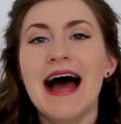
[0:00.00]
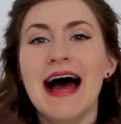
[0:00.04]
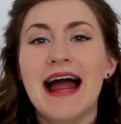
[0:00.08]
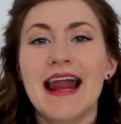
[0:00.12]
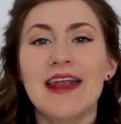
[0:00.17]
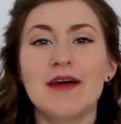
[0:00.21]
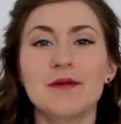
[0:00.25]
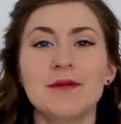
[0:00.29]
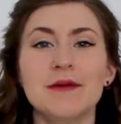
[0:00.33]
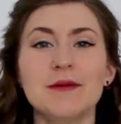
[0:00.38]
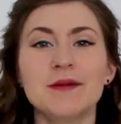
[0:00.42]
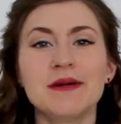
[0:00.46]

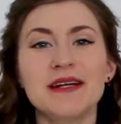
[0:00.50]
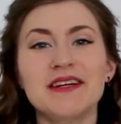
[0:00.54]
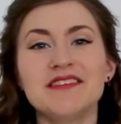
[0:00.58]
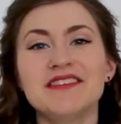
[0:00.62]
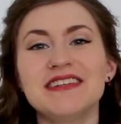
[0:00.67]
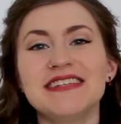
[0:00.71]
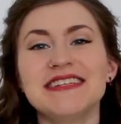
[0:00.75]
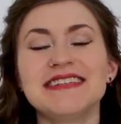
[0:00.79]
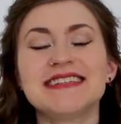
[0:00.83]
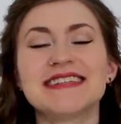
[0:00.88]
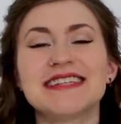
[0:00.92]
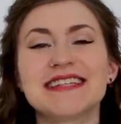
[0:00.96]
Hello people of
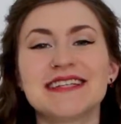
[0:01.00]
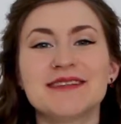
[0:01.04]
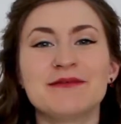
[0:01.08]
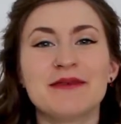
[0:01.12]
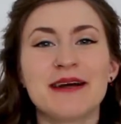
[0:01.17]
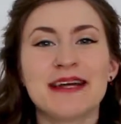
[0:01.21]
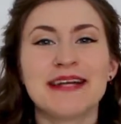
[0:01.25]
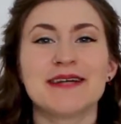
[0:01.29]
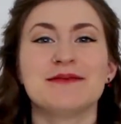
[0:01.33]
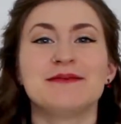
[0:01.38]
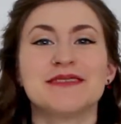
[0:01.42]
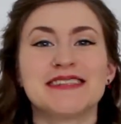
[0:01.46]
the internet,
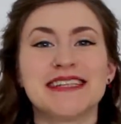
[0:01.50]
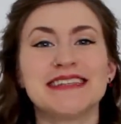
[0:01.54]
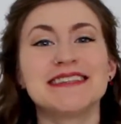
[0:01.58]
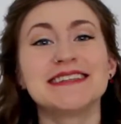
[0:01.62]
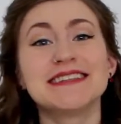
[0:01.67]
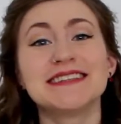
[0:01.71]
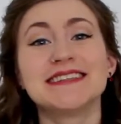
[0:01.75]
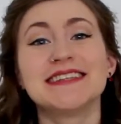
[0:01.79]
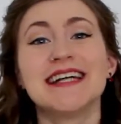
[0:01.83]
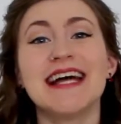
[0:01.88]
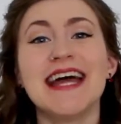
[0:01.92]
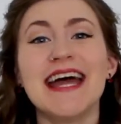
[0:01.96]
my name is
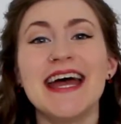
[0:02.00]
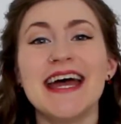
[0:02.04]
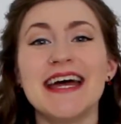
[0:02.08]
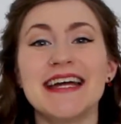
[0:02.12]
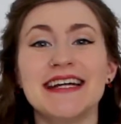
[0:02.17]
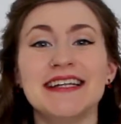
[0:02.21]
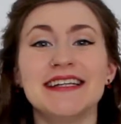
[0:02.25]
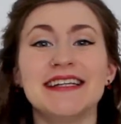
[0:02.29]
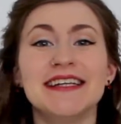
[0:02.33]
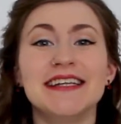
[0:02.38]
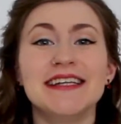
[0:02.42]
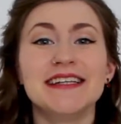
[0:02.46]
Eszter
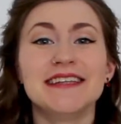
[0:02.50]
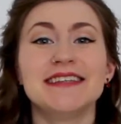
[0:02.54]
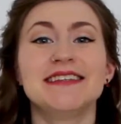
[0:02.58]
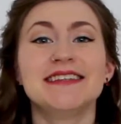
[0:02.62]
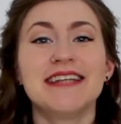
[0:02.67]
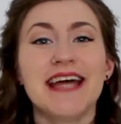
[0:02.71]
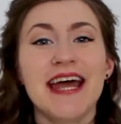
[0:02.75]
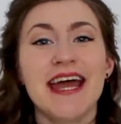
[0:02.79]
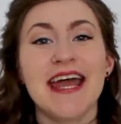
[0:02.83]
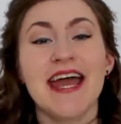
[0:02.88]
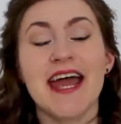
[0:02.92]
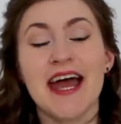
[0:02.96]
and
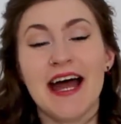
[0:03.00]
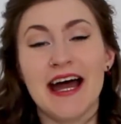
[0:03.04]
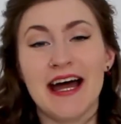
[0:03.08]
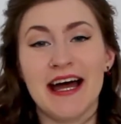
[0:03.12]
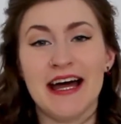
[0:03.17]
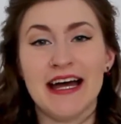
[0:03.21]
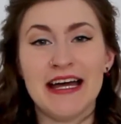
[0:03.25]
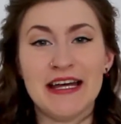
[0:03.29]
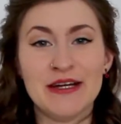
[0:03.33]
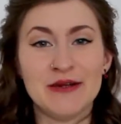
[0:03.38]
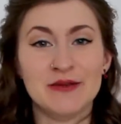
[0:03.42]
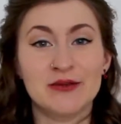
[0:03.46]
today
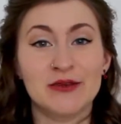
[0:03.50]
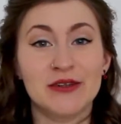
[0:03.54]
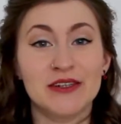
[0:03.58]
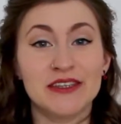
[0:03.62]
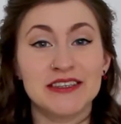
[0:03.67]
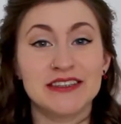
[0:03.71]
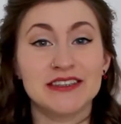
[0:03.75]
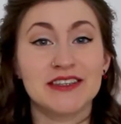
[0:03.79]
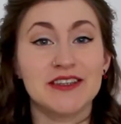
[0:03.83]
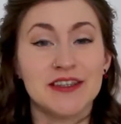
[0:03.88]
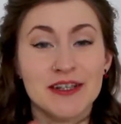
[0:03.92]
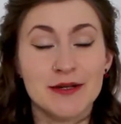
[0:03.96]
I want
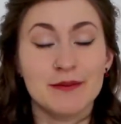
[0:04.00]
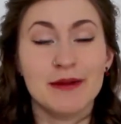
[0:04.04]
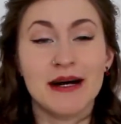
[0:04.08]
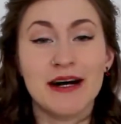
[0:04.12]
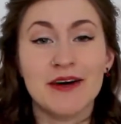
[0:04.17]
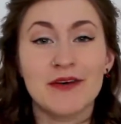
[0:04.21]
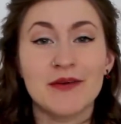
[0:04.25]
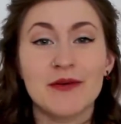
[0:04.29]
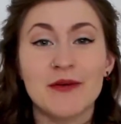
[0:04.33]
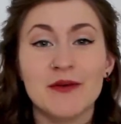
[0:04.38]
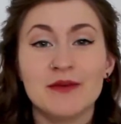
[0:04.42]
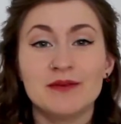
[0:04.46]
to talk
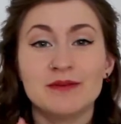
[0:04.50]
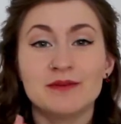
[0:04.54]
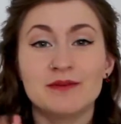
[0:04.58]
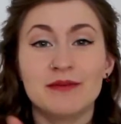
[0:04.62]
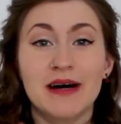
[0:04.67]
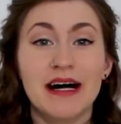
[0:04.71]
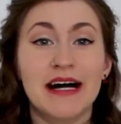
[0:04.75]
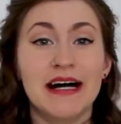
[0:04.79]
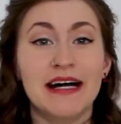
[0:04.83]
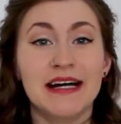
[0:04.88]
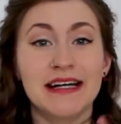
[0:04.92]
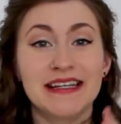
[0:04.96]
about
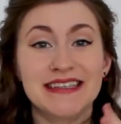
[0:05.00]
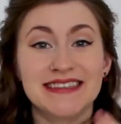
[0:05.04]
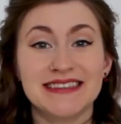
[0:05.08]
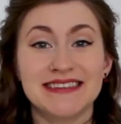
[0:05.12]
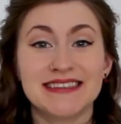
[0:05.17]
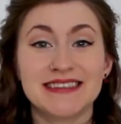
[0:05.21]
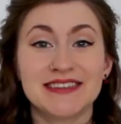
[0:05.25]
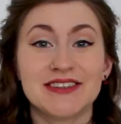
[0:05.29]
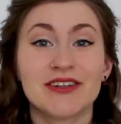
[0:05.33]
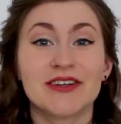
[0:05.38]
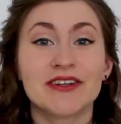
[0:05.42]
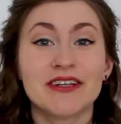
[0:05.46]
my
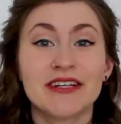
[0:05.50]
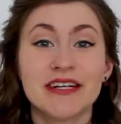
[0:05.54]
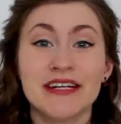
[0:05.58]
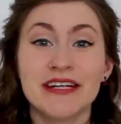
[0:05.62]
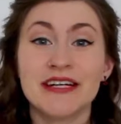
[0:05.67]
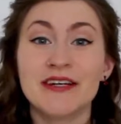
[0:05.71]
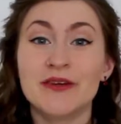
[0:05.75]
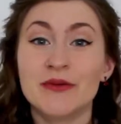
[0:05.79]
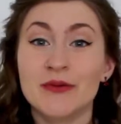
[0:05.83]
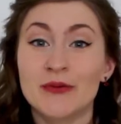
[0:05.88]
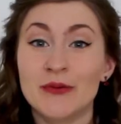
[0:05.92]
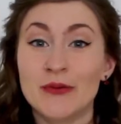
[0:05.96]

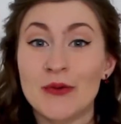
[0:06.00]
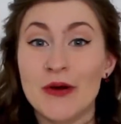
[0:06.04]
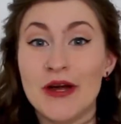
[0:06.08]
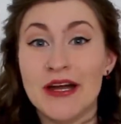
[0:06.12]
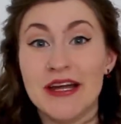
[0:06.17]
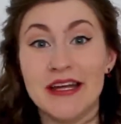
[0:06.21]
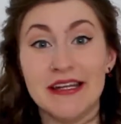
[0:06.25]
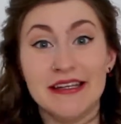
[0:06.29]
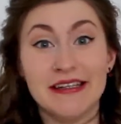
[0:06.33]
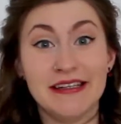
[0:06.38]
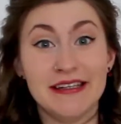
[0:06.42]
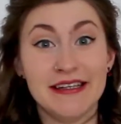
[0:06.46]
story
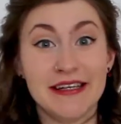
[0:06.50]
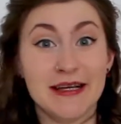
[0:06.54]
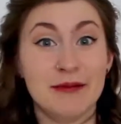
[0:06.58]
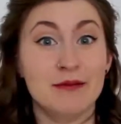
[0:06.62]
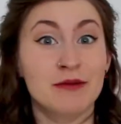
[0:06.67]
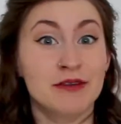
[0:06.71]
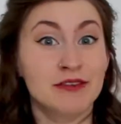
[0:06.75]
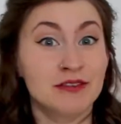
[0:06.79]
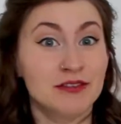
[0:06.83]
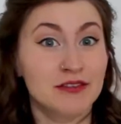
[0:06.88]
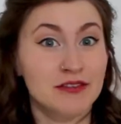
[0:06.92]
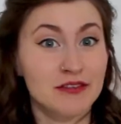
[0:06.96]
with Game
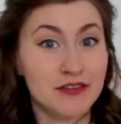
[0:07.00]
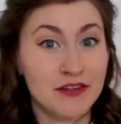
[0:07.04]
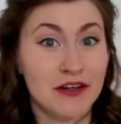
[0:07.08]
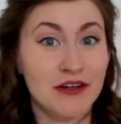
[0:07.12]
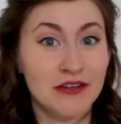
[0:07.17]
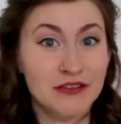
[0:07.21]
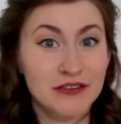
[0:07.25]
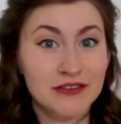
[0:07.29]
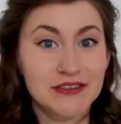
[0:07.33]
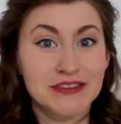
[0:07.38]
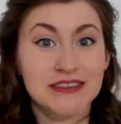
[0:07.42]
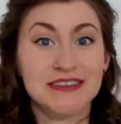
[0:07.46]
of
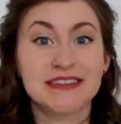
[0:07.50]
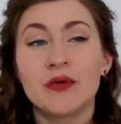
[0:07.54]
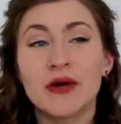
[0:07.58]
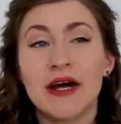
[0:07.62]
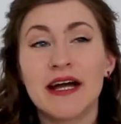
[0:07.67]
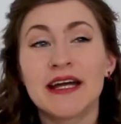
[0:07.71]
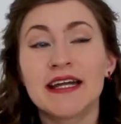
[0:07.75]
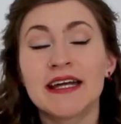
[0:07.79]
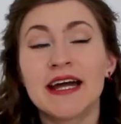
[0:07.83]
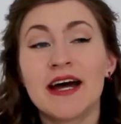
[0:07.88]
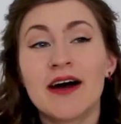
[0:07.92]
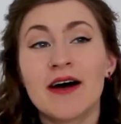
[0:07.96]
Thrones.
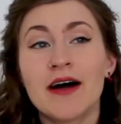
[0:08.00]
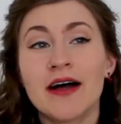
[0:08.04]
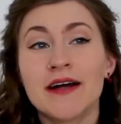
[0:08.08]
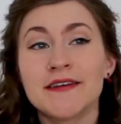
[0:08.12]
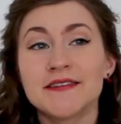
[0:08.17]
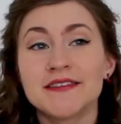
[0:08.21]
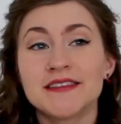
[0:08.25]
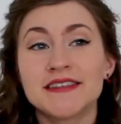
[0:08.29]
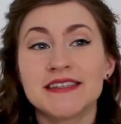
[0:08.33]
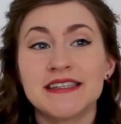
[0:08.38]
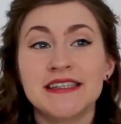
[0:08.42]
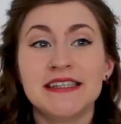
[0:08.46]
Right now
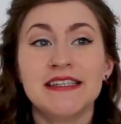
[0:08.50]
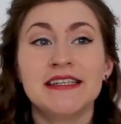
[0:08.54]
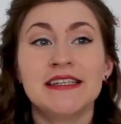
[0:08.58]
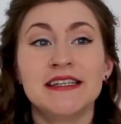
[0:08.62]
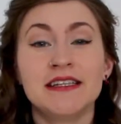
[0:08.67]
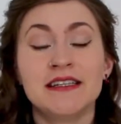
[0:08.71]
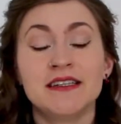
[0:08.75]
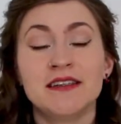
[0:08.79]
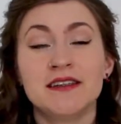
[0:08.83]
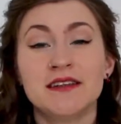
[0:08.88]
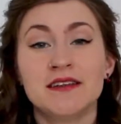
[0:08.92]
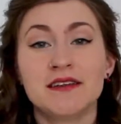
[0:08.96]
I've
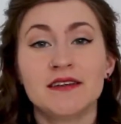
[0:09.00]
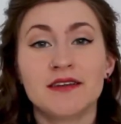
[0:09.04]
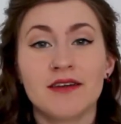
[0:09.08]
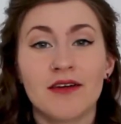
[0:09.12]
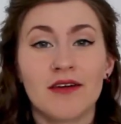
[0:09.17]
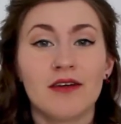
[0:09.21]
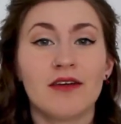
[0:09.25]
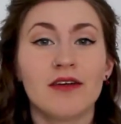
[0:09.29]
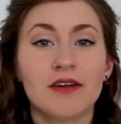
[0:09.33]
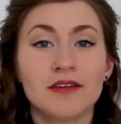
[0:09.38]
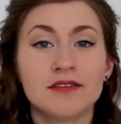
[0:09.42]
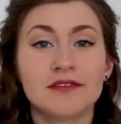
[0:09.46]
seen
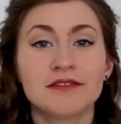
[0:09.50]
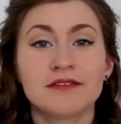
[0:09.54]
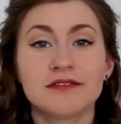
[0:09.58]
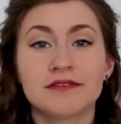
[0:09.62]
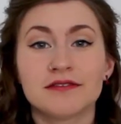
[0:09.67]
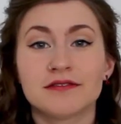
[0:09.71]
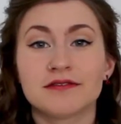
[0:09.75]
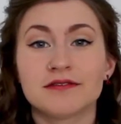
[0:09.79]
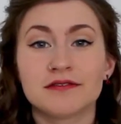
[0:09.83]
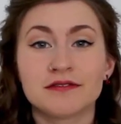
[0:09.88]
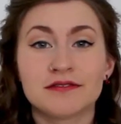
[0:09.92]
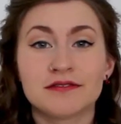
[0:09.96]
all of